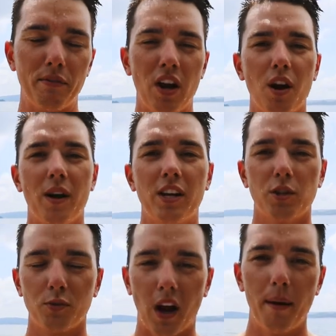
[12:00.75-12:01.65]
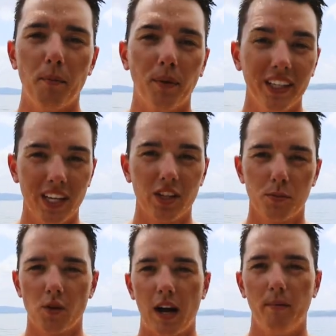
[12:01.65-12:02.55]
if you're not already subscribed, please hit the
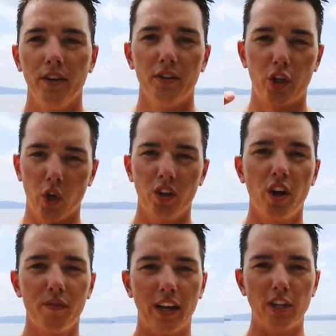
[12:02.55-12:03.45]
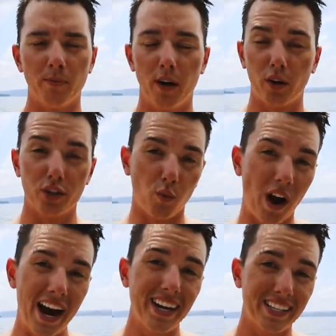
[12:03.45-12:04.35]
subscribe button. Turn on the notification bell because
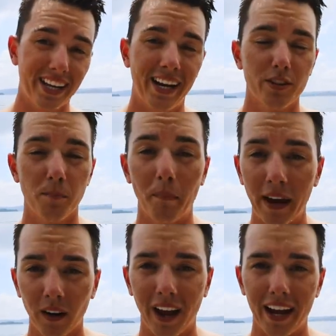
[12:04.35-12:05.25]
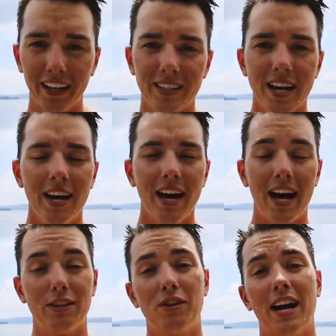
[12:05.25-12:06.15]
Ryan is kicking out some banger edits
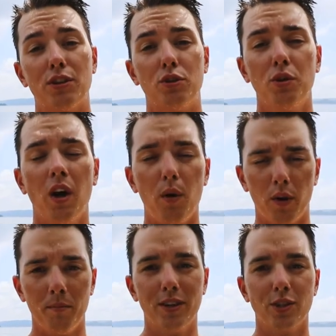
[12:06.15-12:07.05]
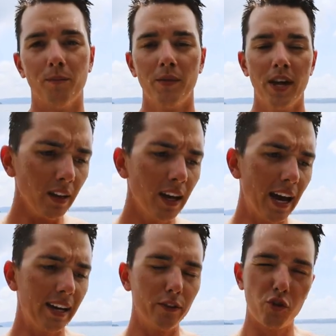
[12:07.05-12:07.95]
and you guys do not want to miss them.
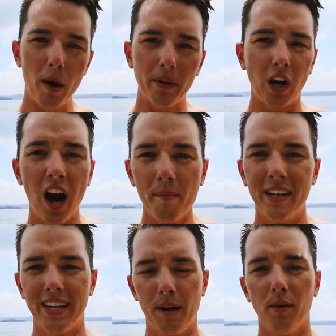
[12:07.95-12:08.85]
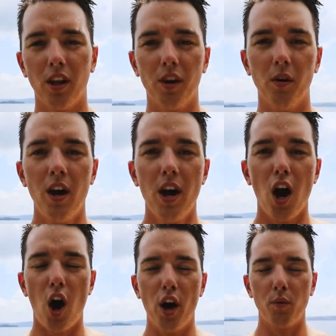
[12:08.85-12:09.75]
And drop a comment down below
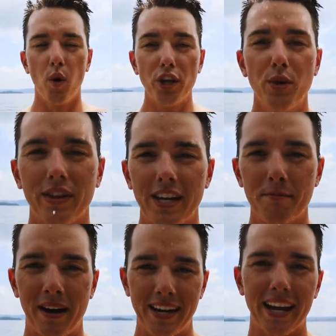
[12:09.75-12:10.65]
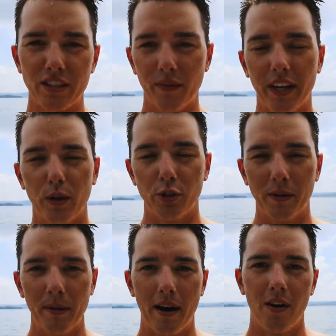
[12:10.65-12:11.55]
on what you think my next video should
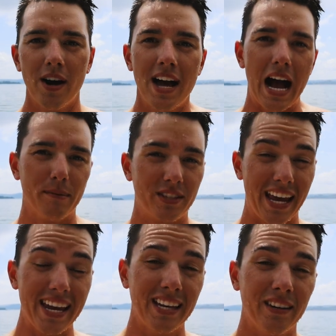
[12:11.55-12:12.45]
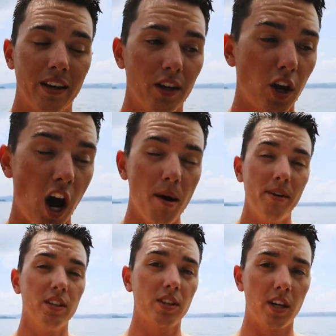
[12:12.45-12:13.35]
be about. I'm taking
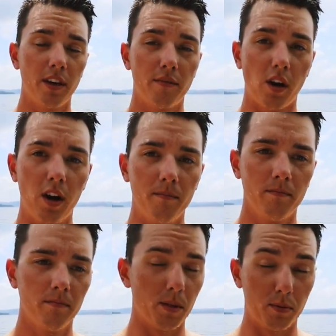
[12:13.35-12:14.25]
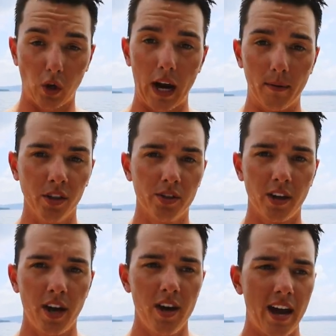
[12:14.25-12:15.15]
comments from subscribers
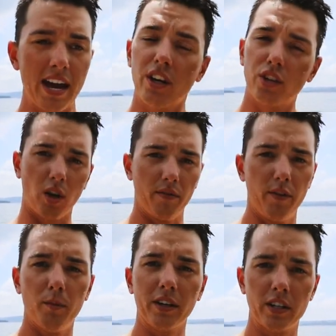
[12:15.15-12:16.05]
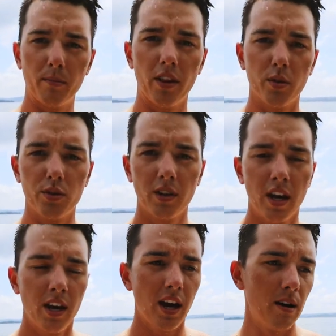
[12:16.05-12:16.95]
and gonna start filming some of those
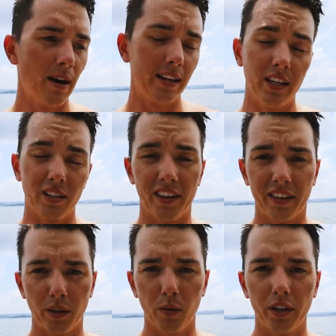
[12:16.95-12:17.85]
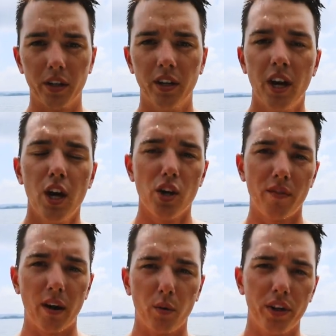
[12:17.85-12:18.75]
um, ideas. I think they're really good. Y'all
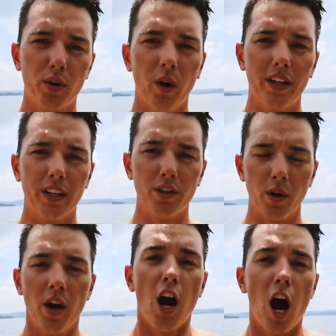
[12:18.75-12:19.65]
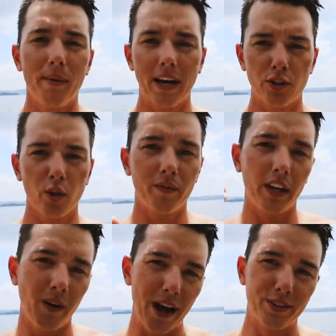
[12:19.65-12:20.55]
got really cool ideas. So hope you guys enjoy the
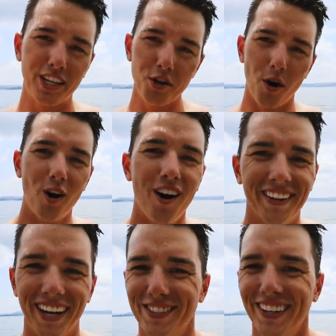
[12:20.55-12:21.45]
video. I'll see you all on the next